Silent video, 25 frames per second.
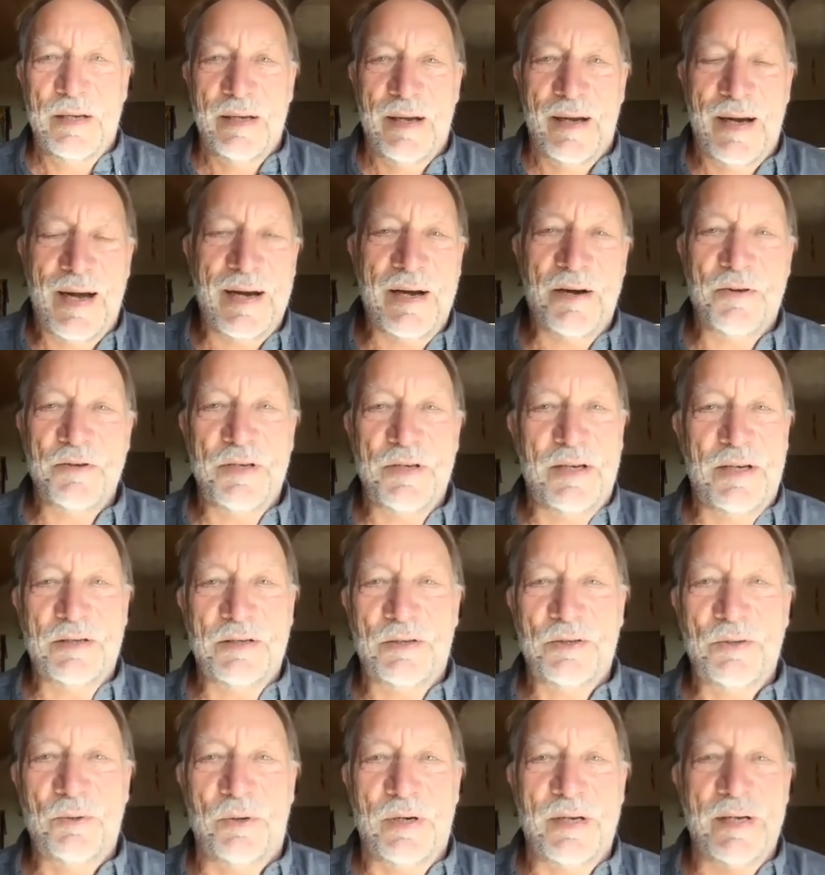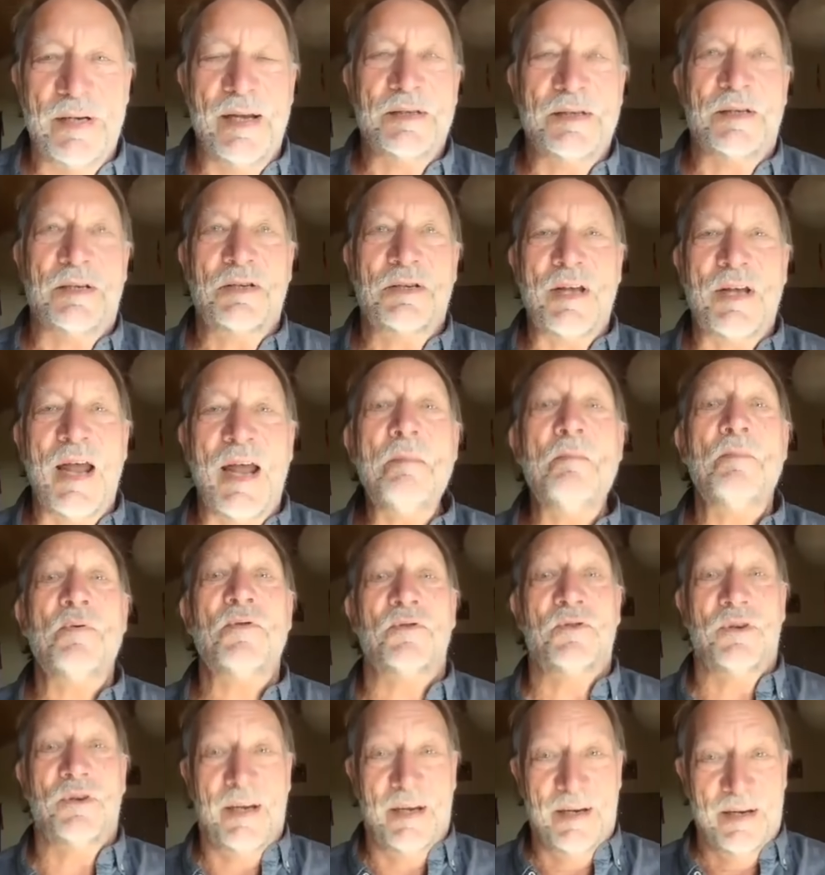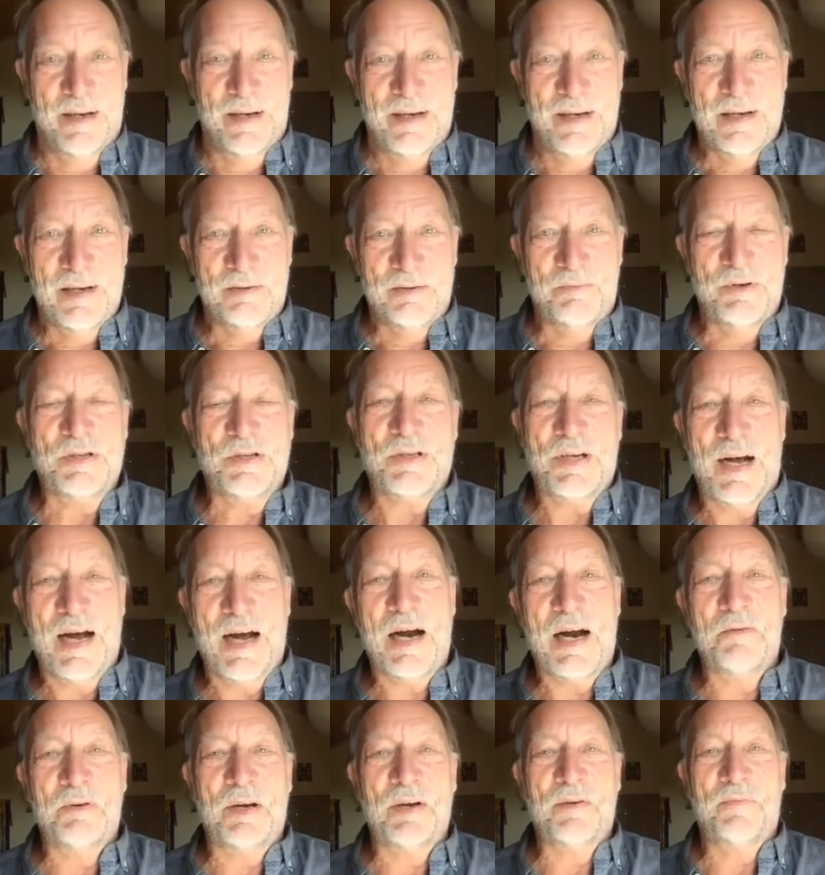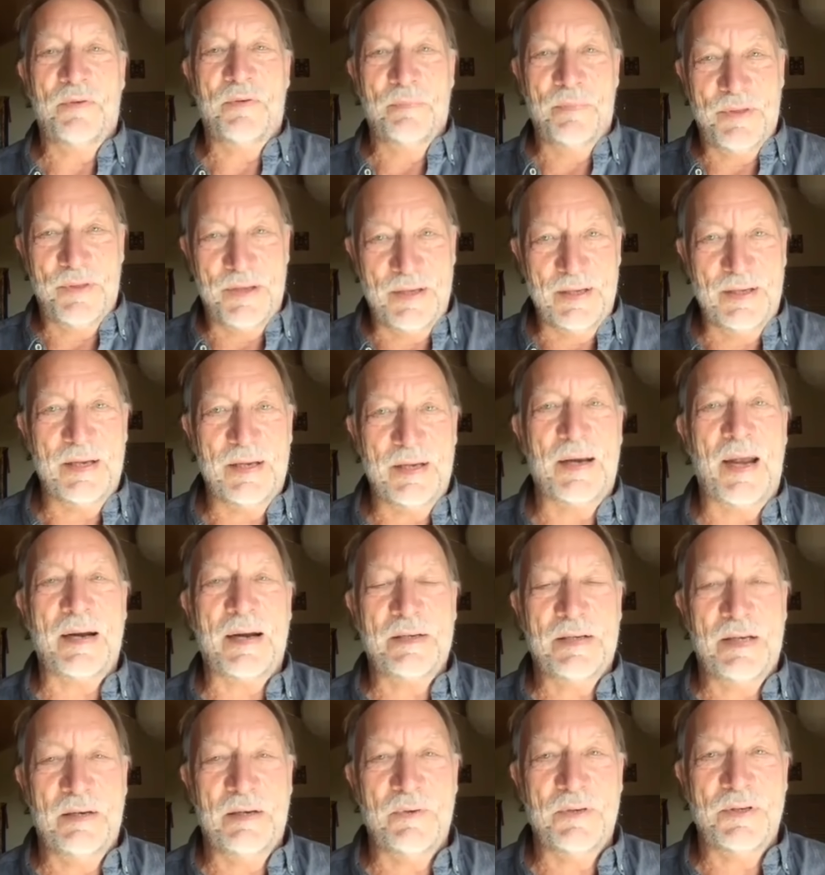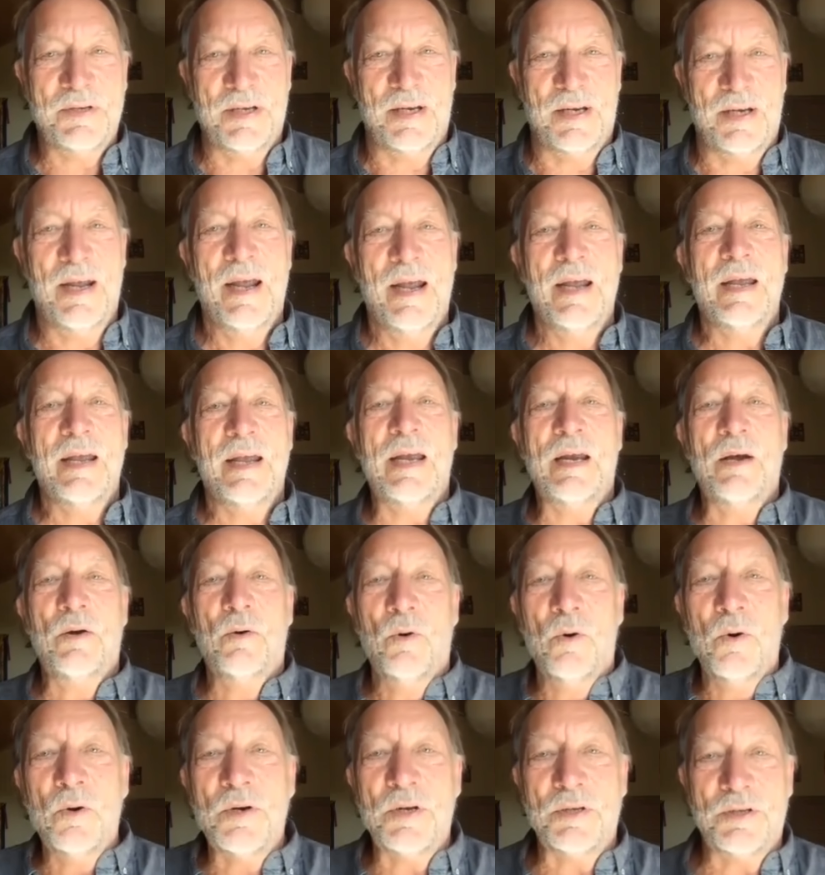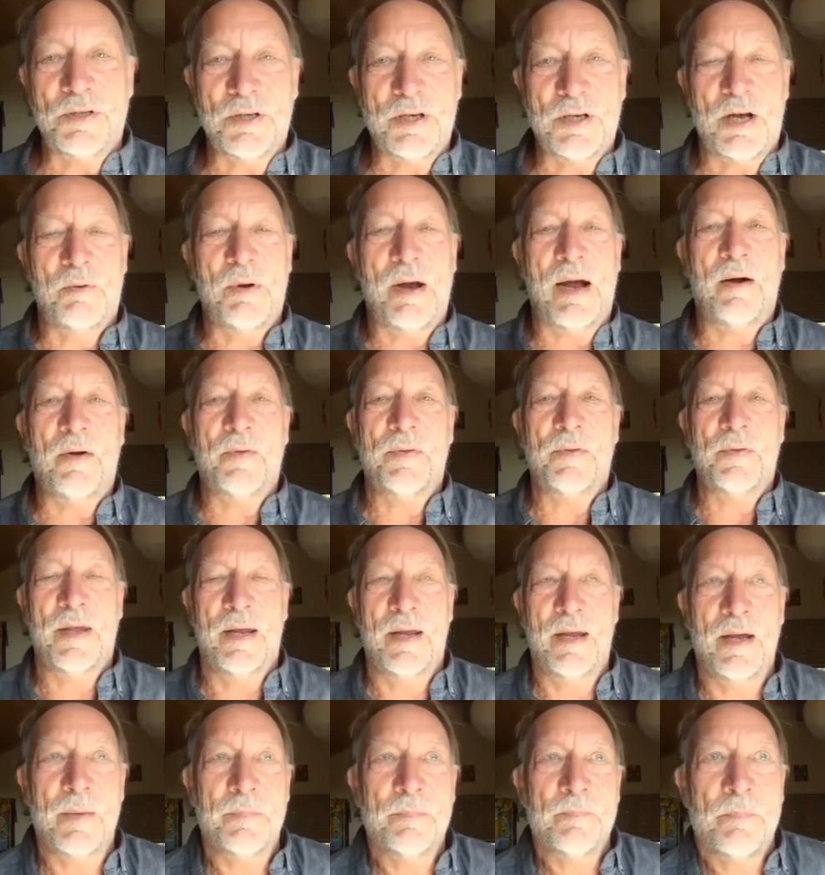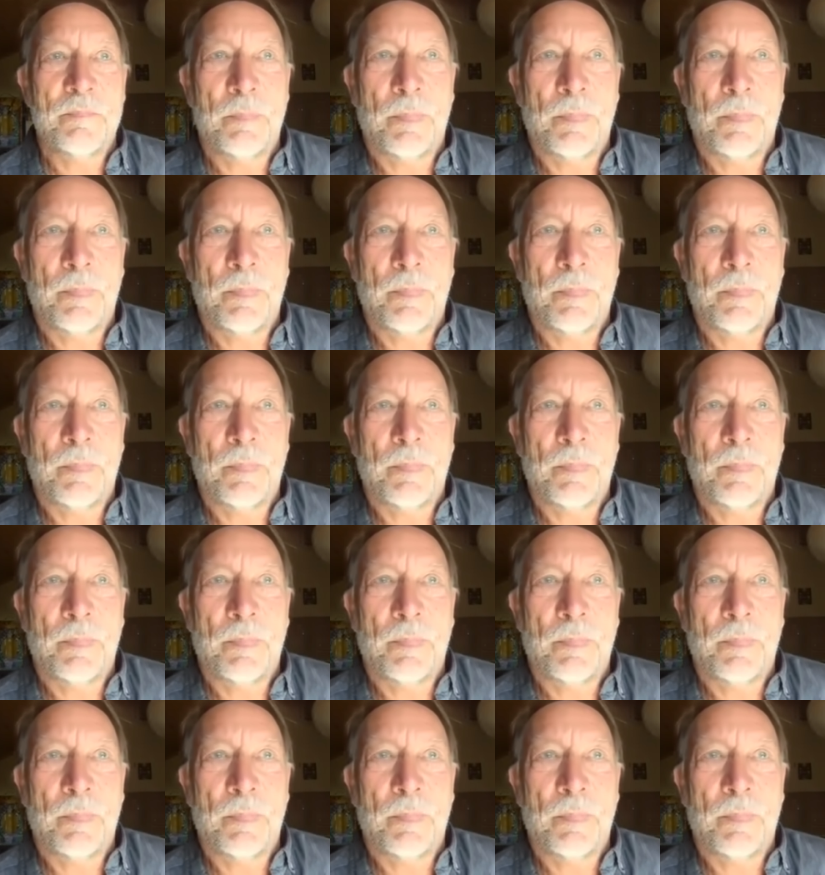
I don't see it as at all. It's a temporary retiring from thinking activity in order to go out there